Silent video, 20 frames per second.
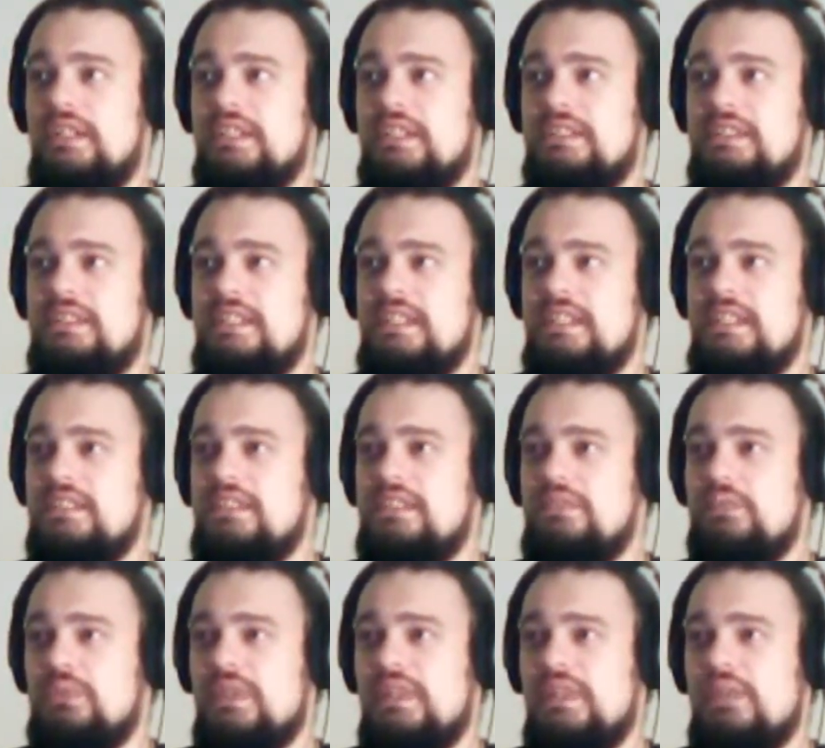Is
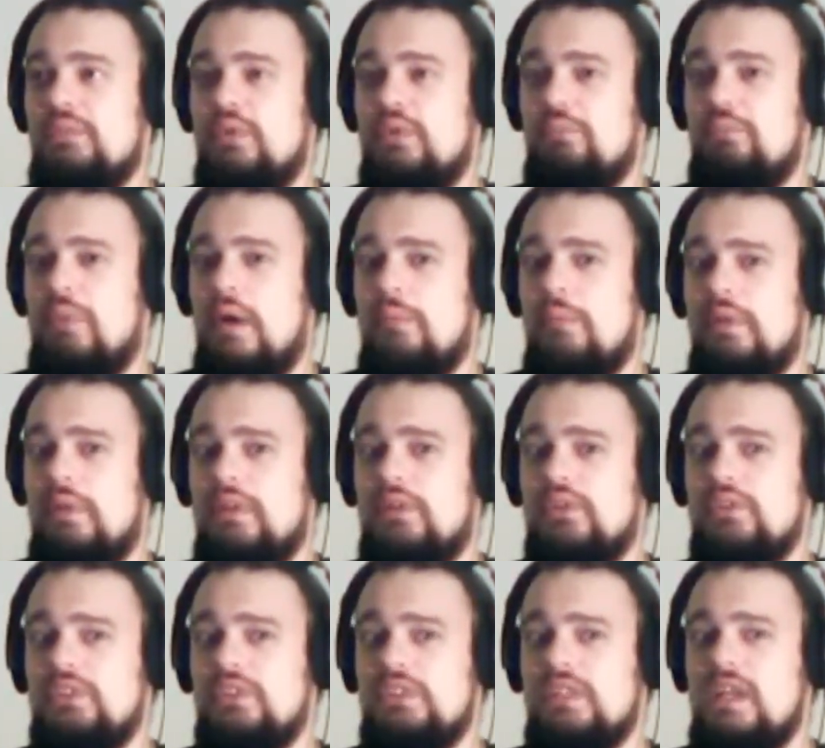this really what Papa
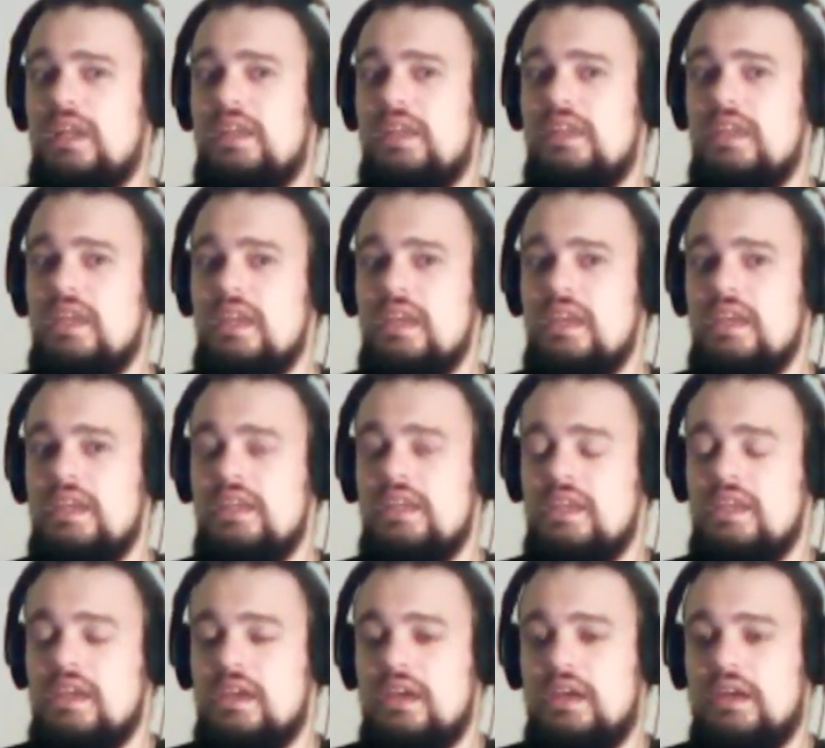looks like?
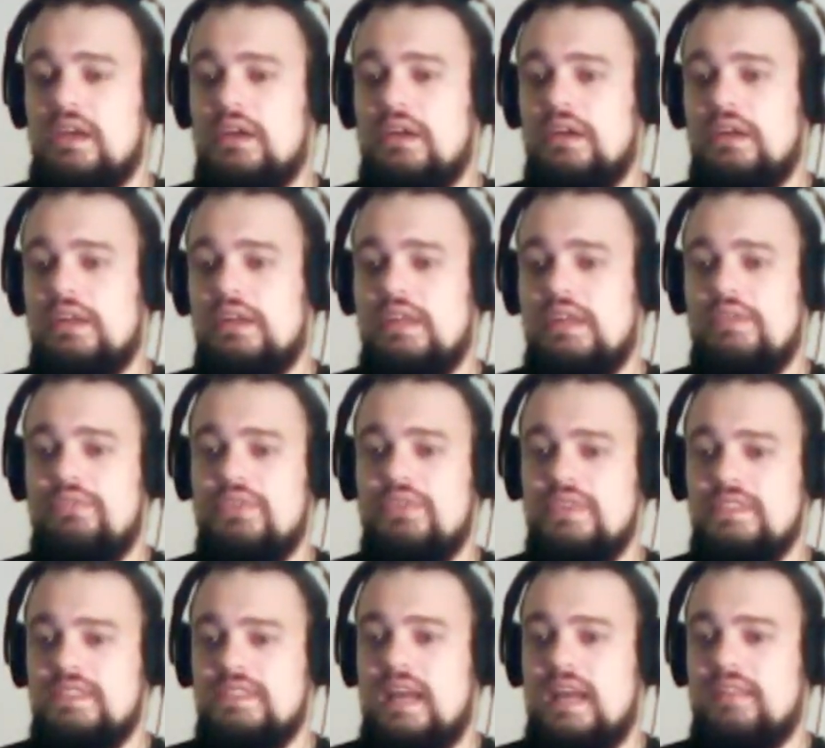
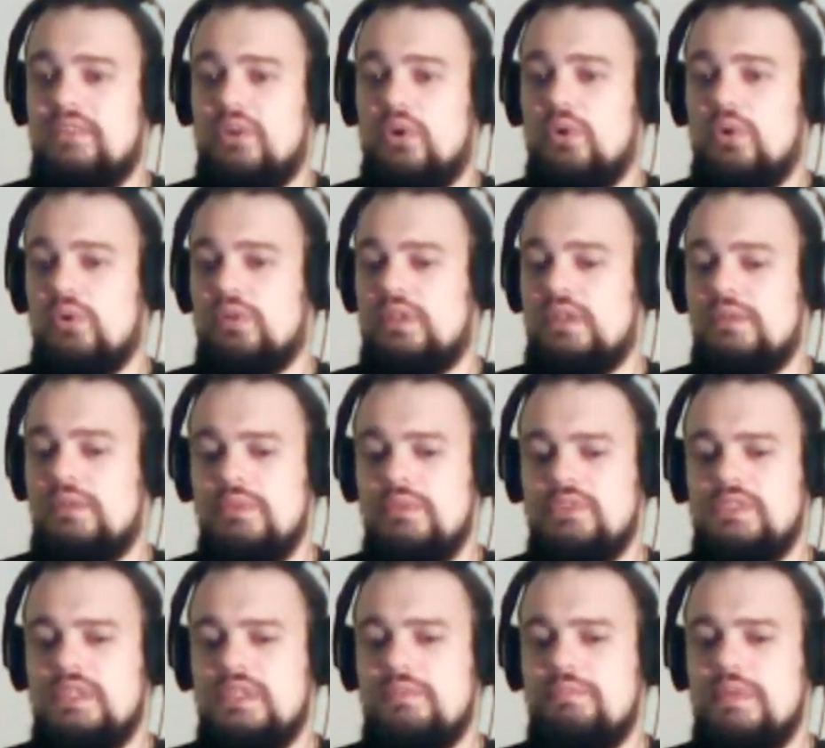If he's that old, he
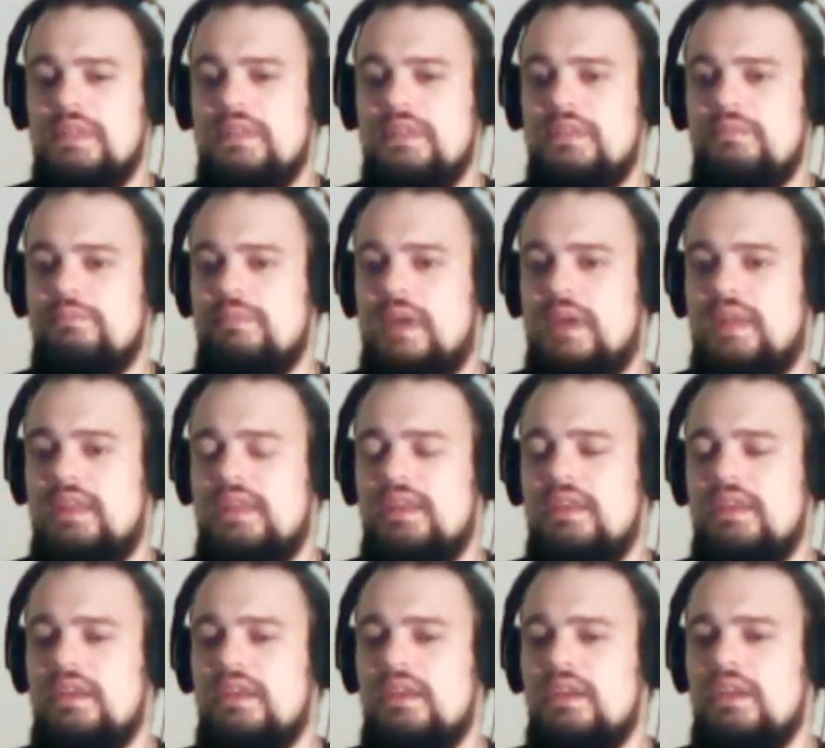must have been in
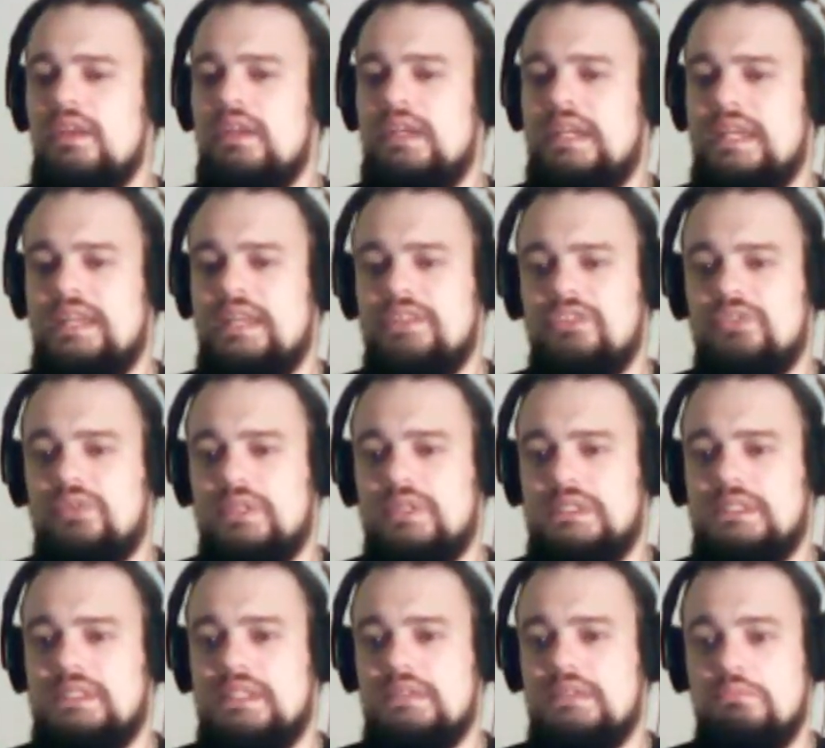many
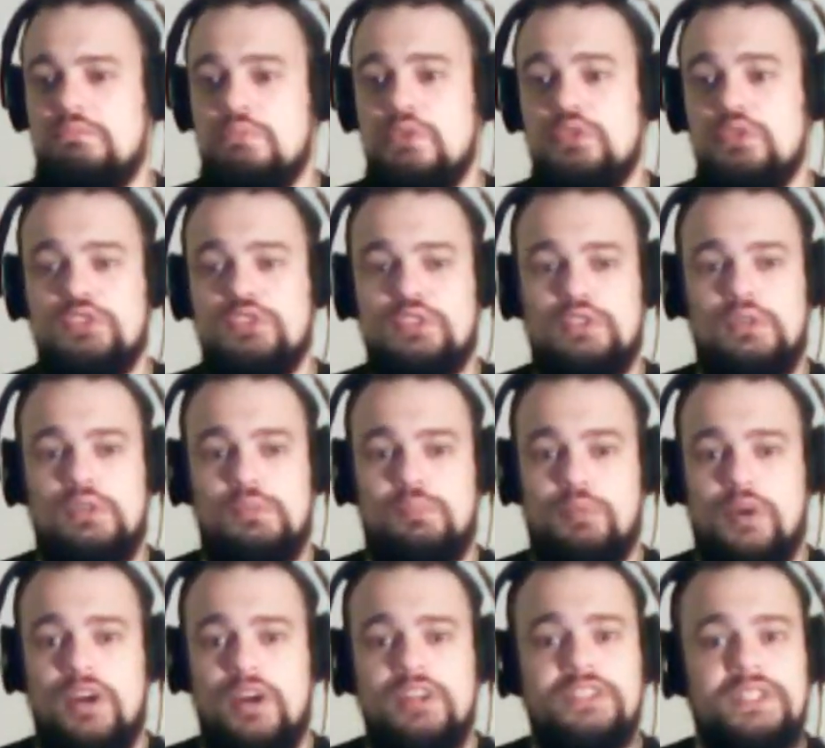interesting
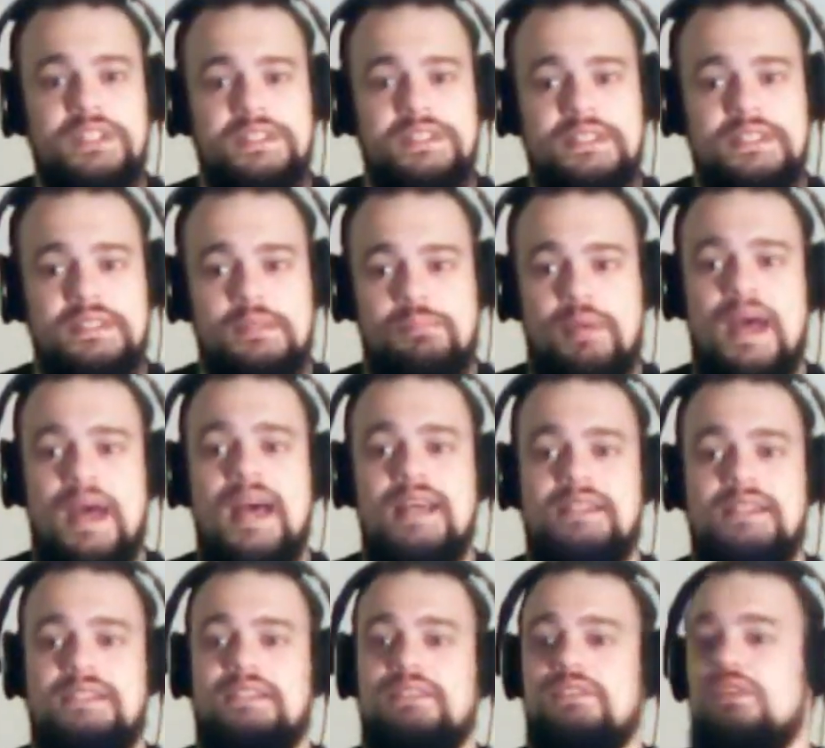musical projects in the
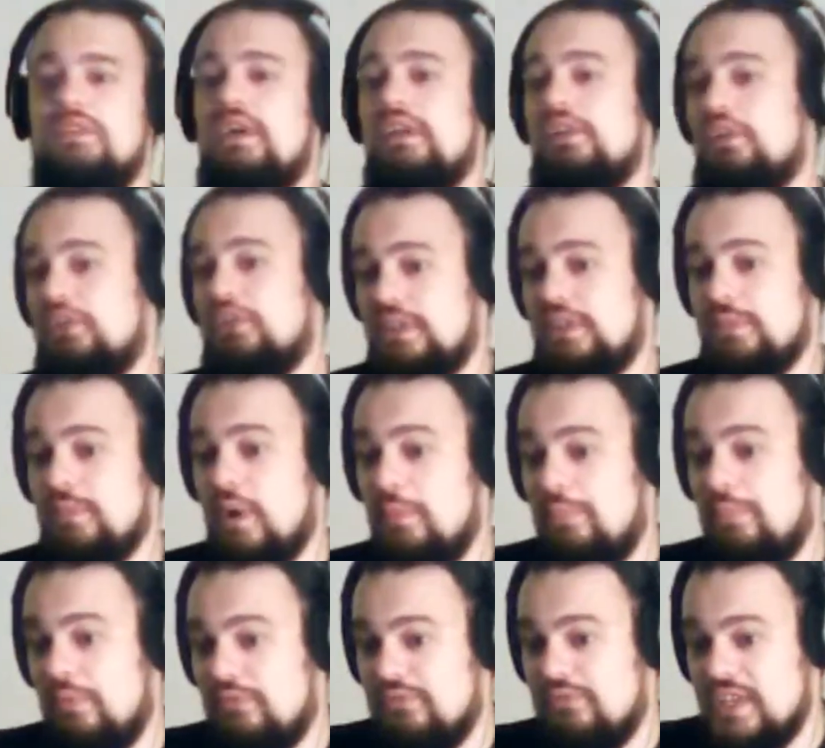past. So I looked him
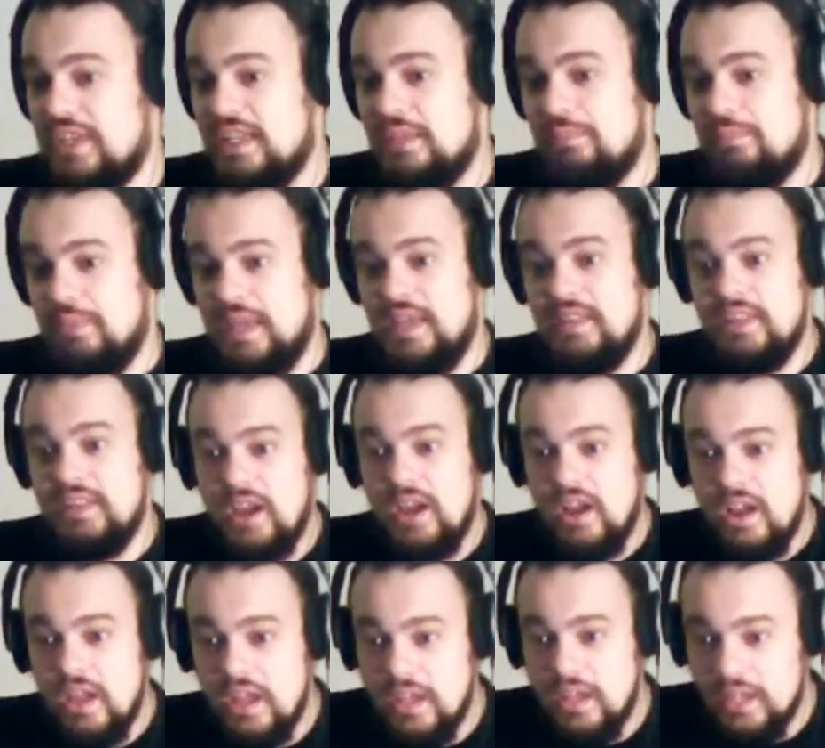up on
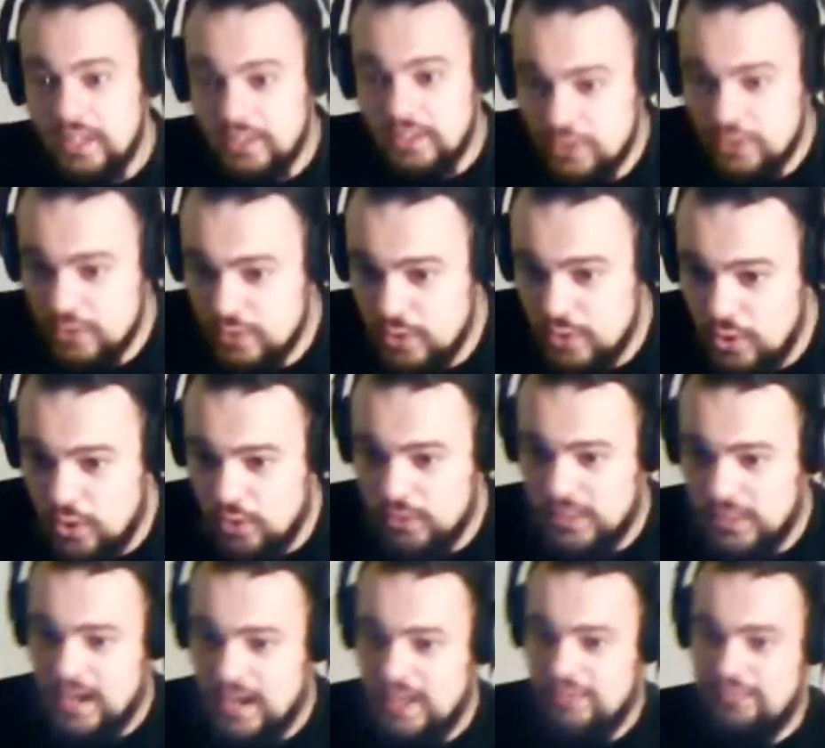Wikipedia. You know
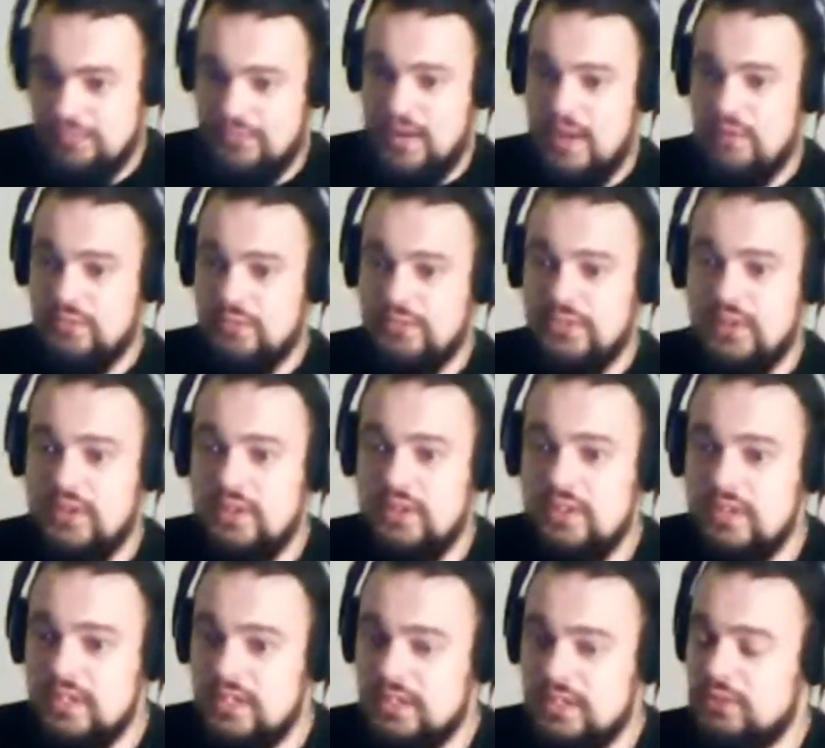all that I found
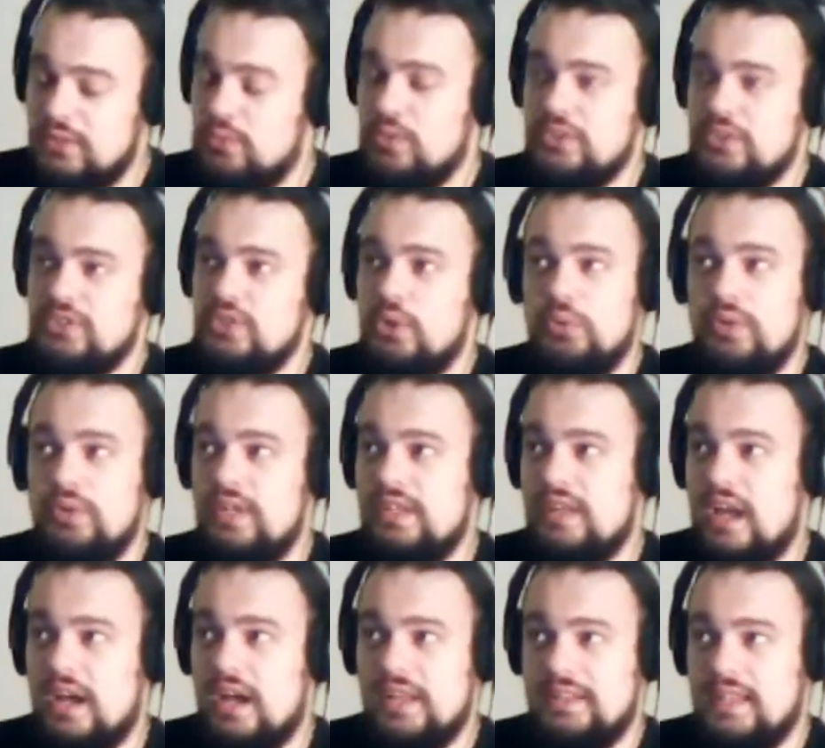there? There was no
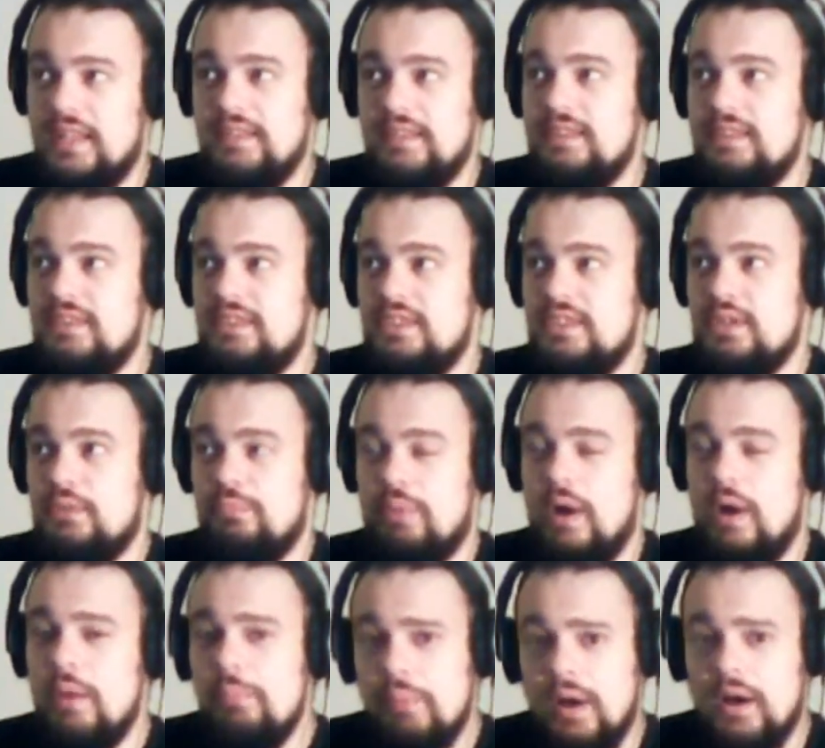identity on
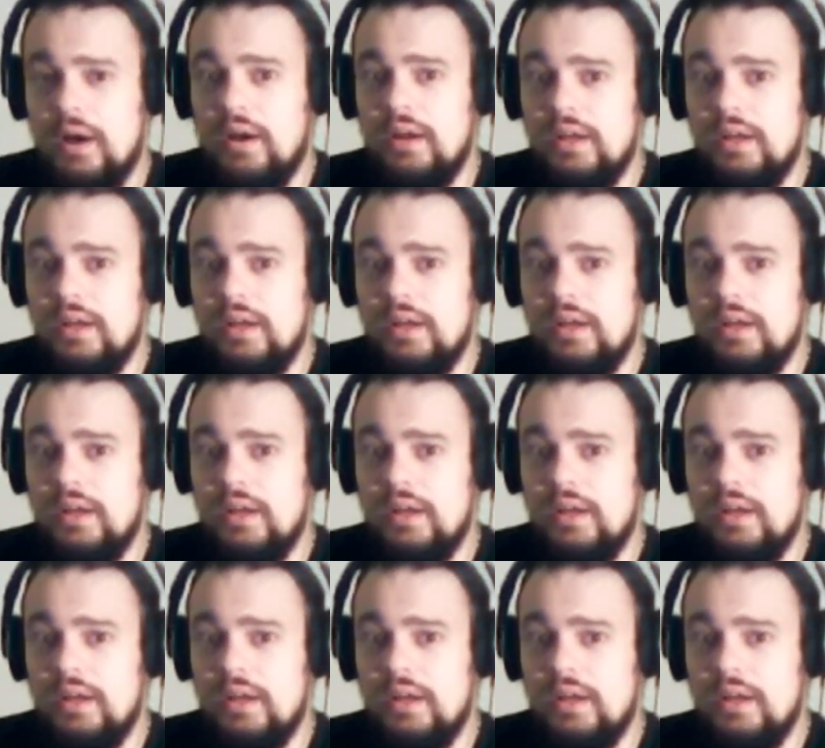Papa.